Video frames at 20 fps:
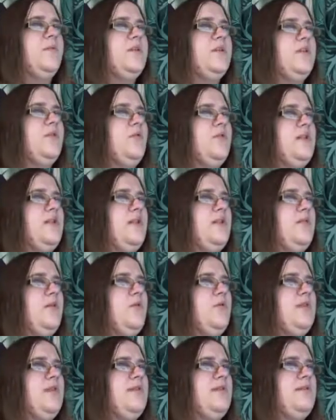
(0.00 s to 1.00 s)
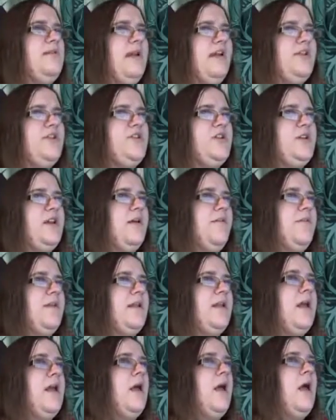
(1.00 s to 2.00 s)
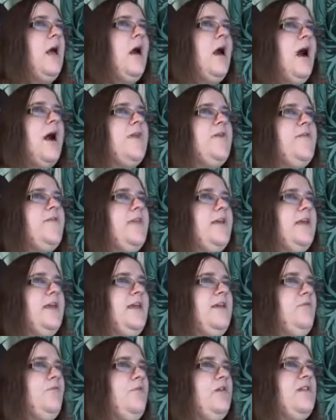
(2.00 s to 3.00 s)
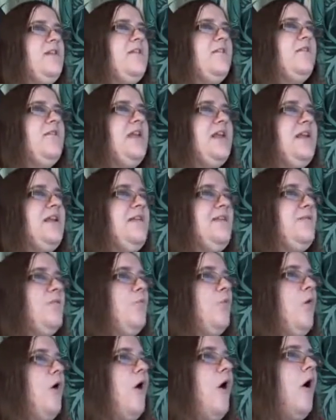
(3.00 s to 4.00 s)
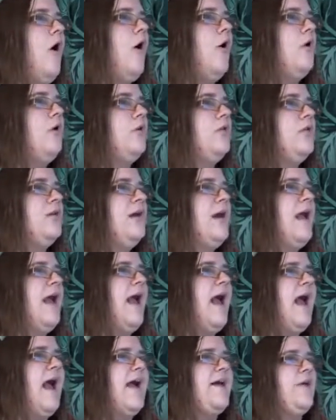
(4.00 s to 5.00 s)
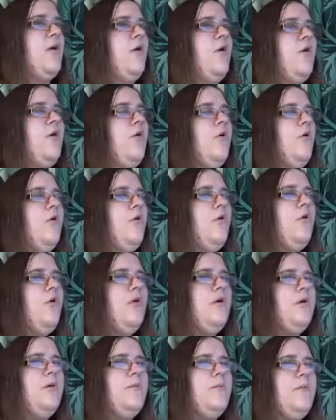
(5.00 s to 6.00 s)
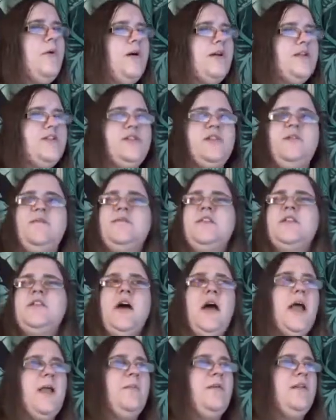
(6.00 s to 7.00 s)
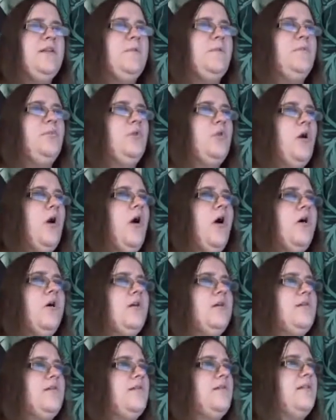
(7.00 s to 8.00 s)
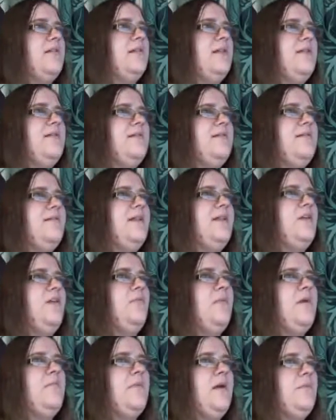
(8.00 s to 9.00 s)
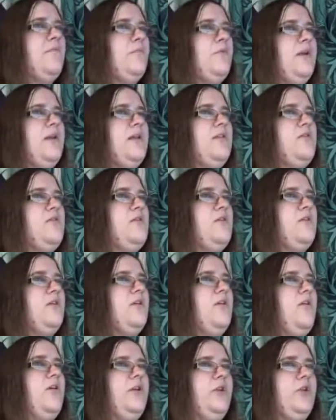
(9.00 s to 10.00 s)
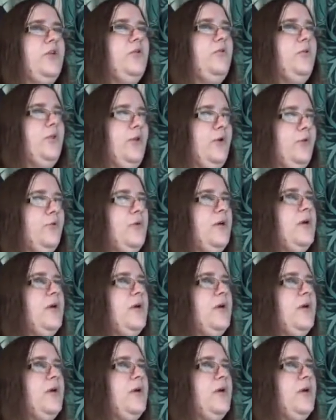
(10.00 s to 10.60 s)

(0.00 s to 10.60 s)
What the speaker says: there was a section of it. I think it was this wall had a whole bunch of diamond blocks, unless, you know, my memory is just gone Lulu.